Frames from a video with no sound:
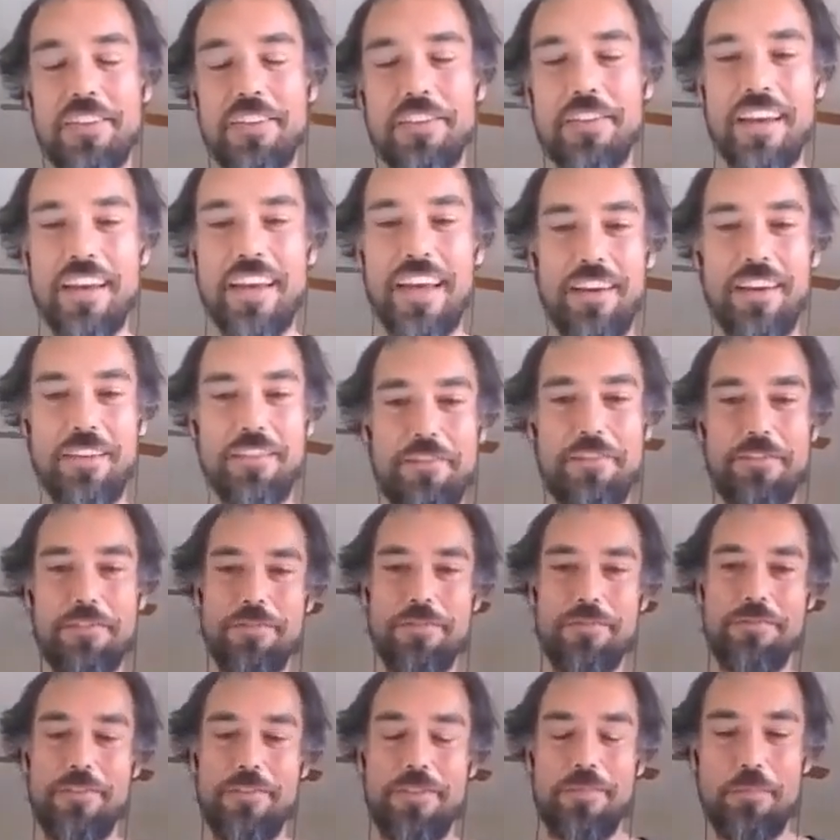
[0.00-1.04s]
So I kind of
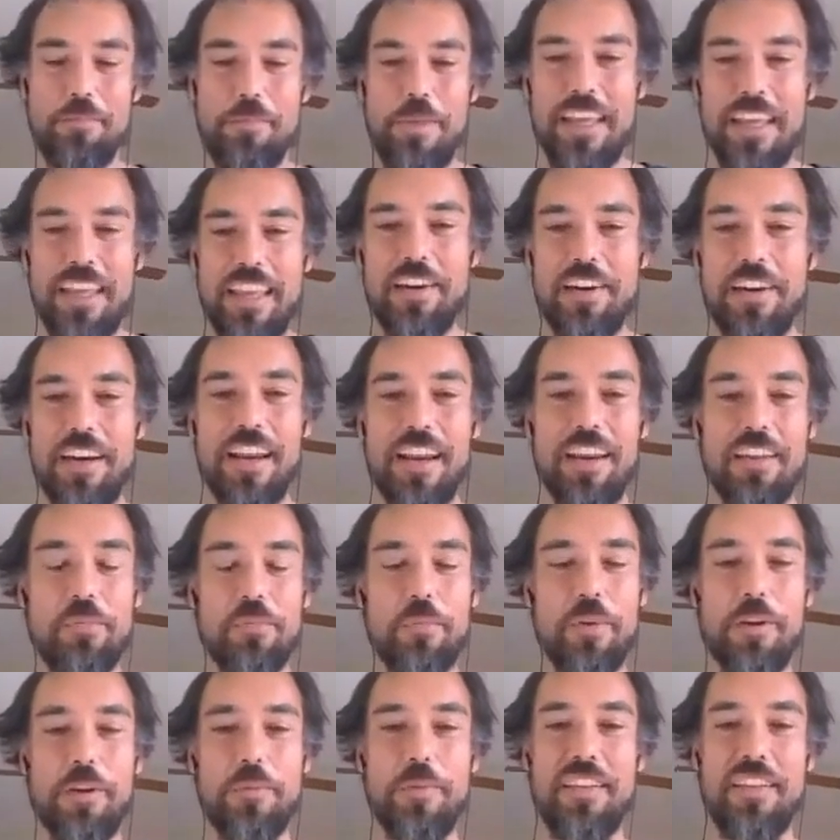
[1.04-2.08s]
make internet
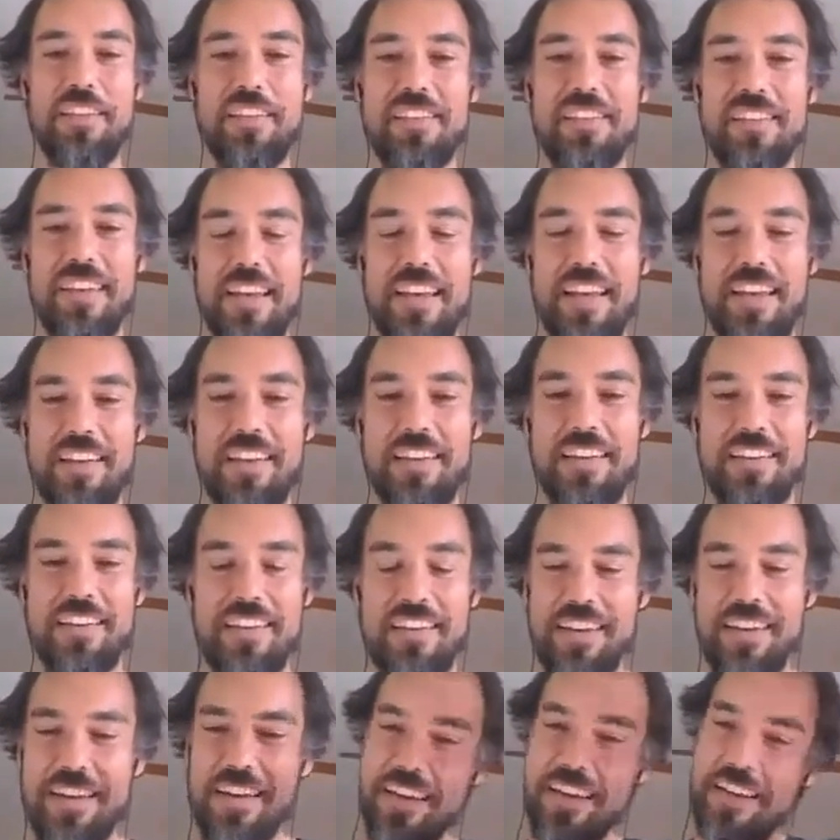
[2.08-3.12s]
experiments and
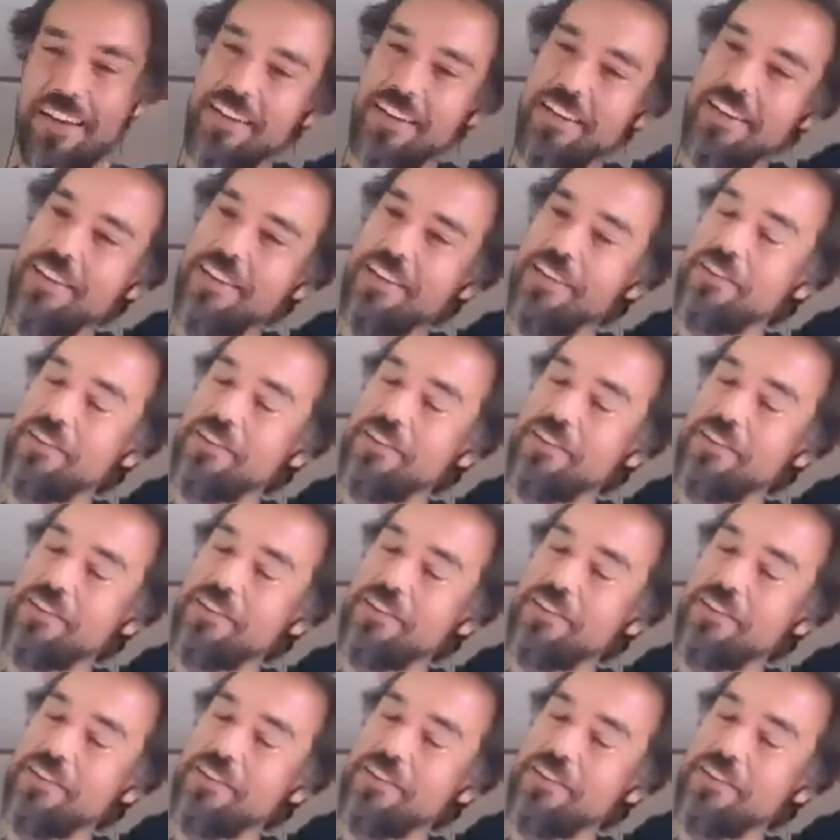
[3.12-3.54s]
uh,